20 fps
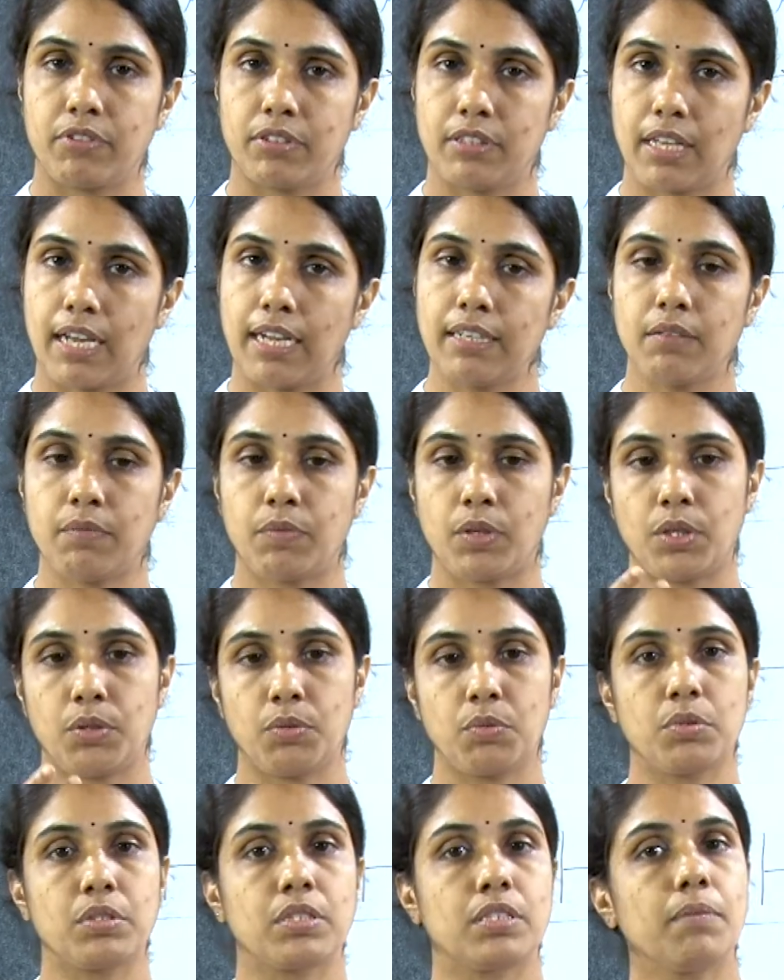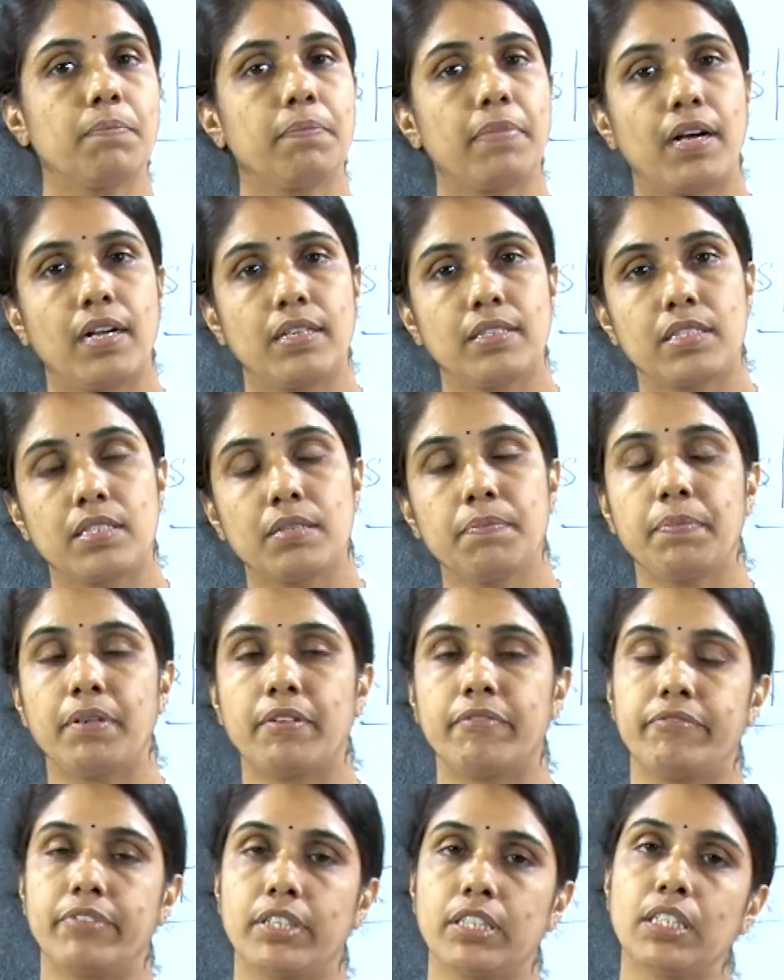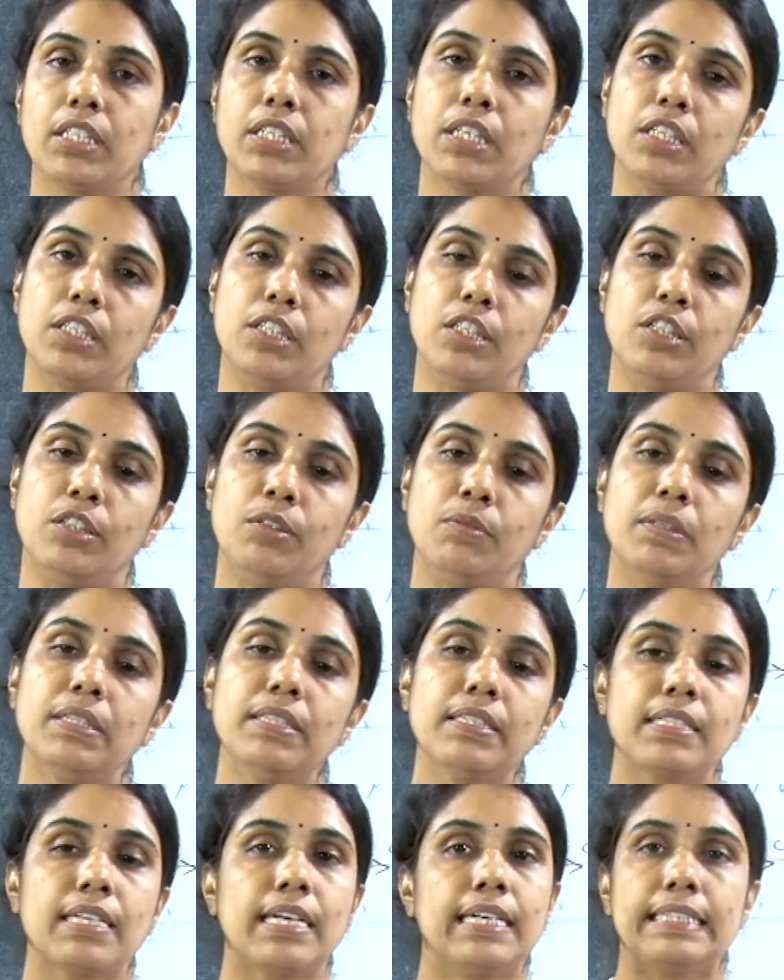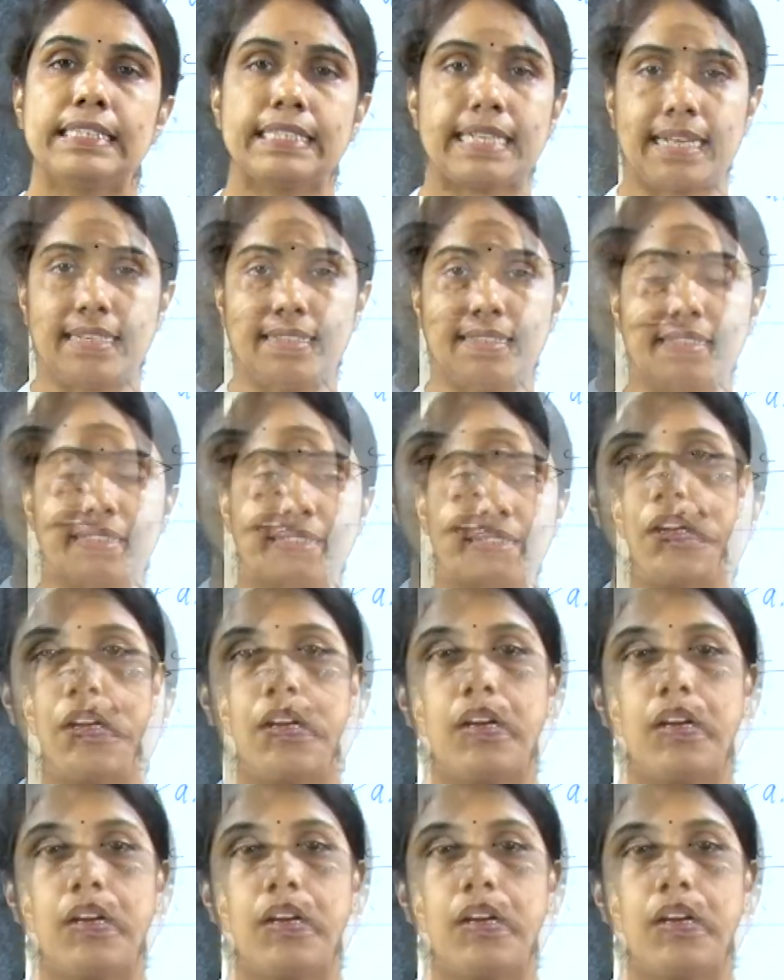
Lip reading: that we use the past perfect continuous tense.